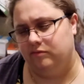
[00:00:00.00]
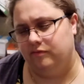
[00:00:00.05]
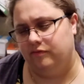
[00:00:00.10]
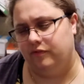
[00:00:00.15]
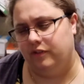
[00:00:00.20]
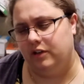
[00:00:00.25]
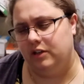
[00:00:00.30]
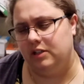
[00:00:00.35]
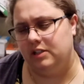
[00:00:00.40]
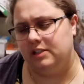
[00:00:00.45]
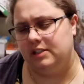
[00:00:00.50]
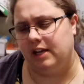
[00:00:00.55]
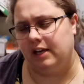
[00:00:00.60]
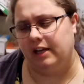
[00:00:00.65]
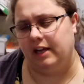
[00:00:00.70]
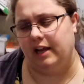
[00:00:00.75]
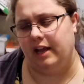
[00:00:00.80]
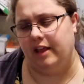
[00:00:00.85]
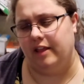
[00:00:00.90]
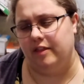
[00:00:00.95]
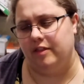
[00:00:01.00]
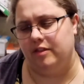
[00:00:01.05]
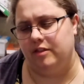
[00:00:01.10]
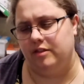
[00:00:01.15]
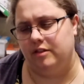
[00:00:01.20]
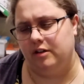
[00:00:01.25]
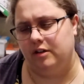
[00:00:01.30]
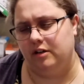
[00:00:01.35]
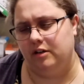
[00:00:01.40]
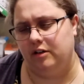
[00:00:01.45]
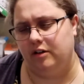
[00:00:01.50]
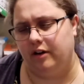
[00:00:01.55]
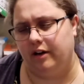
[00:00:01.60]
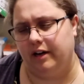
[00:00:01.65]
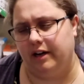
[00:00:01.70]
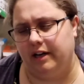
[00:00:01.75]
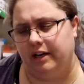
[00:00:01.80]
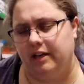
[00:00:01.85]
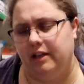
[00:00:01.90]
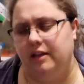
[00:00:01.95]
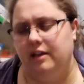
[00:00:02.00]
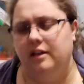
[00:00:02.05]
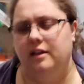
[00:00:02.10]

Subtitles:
first, second, and third grade,